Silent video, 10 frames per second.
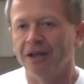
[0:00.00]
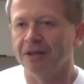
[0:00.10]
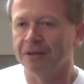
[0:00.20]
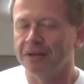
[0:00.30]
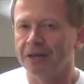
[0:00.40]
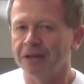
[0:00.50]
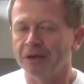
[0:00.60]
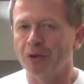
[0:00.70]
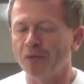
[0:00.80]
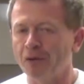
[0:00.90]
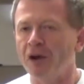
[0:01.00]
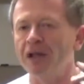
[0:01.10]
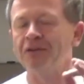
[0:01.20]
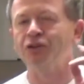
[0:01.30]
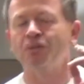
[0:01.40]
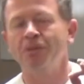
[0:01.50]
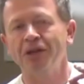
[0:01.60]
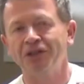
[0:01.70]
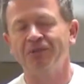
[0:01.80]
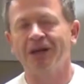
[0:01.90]
Uh, overall, I have a
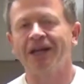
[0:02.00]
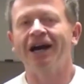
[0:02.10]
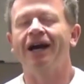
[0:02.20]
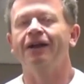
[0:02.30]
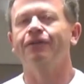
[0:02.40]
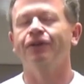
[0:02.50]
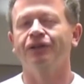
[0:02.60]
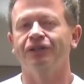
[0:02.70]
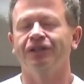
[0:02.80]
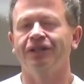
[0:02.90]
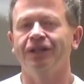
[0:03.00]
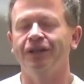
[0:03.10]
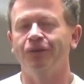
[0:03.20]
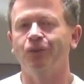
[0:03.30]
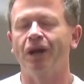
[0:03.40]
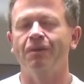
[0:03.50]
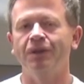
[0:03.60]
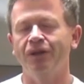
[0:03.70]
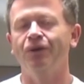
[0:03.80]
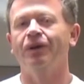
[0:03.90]
tremendous amount of confidence in, in, in what I've
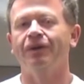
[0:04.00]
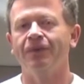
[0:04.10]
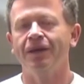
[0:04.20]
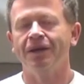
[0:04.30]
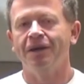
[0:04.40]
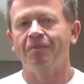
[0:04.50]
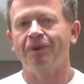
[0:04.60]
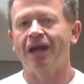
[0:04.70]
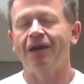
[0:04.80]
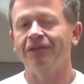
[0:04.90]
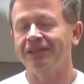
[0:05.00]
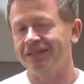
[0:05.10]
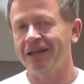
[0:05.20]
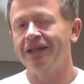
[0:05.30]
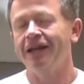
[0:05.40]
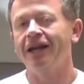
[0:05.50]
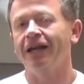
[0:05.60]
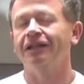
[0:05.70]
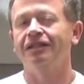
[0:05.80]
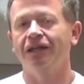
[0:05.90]
been doing. But having said that,
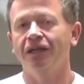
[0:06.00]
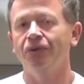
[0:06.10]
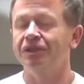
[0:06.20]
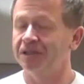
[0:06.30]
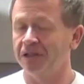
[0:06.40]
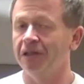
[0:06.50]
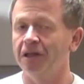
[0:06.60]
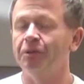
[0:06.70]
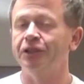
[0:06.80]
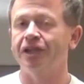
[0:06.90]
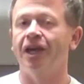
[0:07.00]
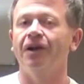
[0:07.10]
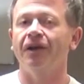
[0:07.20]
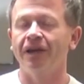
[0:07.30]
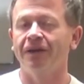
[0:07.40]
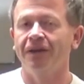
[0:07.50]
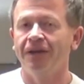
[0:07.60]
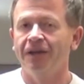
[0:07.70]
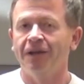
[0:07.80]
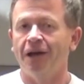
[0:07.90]
I could tell you it's still a little bit scary.
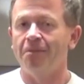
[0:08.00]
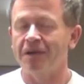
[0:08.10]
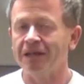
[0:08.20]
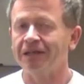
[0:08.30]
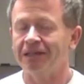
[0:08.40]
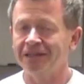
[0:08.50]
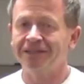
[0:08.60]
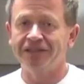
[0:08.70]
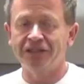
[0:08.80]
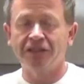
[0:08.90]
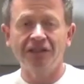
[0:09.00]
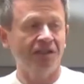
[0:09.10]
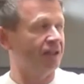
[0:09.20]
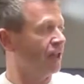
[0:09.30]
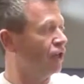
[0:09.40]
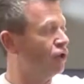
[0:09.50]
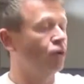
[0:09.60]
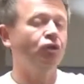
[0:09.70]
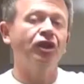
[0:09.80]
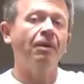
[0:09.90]
I mean, this is, this is a
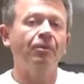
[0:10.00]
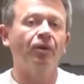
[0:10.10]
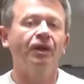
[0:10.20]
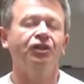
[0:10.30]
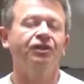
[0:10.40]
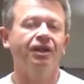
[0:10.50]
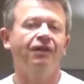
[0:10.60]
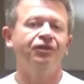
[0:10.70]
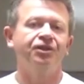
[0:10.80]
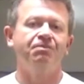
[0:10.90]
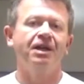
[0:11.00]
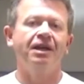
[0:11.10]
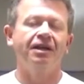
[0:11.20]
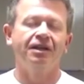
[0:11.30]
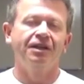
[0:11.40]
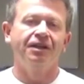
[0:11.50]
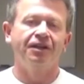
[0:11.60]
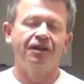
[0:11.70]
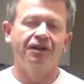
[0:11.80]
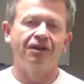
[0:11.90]
huge operation that I've just made a,
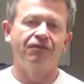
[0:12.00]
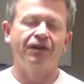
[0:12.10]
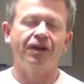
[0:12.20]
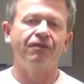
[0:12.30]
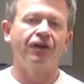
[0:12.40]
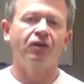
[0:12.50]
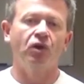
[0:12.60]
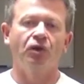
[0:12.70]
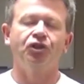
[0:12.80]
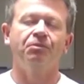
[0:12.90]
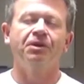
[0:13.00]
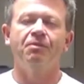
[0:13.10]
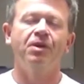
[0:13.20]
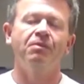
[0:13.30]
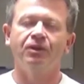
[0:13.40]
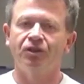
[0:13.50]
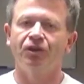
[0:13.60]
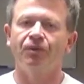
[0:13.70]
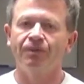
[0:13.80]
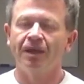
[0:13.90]
a, a very, very long-term commitment
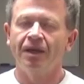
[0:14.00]
to.